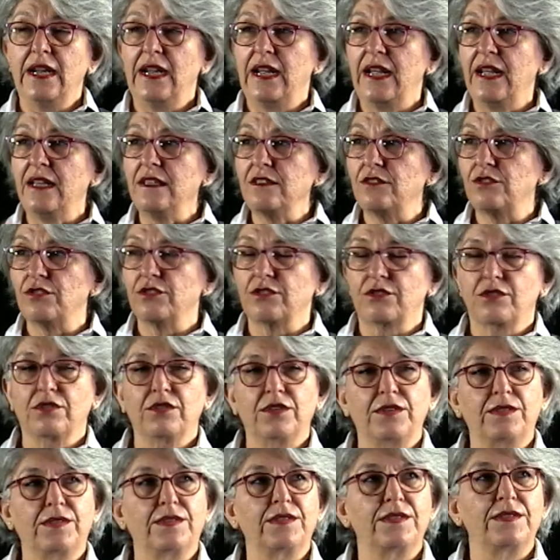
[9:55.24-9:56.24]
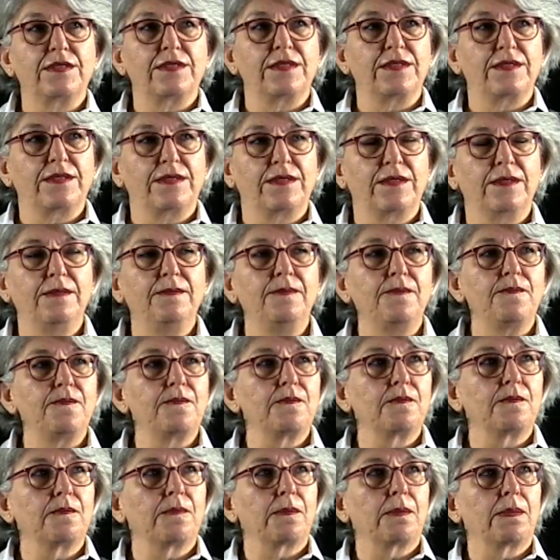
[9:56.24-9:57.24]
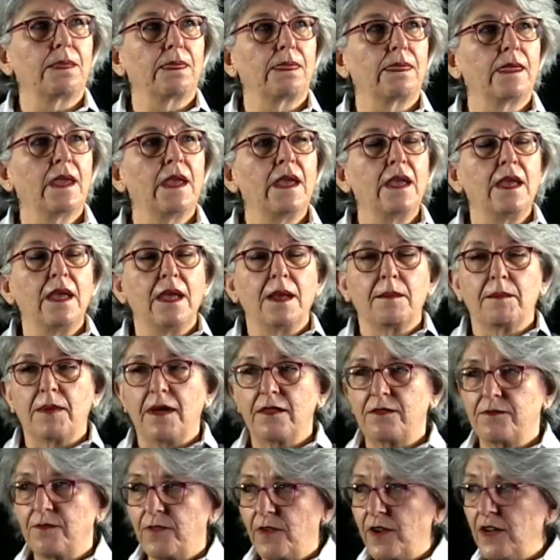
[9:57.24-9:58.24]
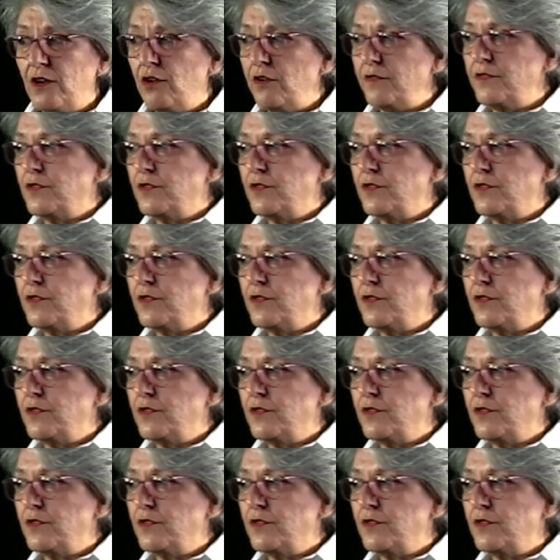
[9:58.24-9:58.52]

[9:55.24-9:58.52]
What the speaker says: and circulatory system. But one of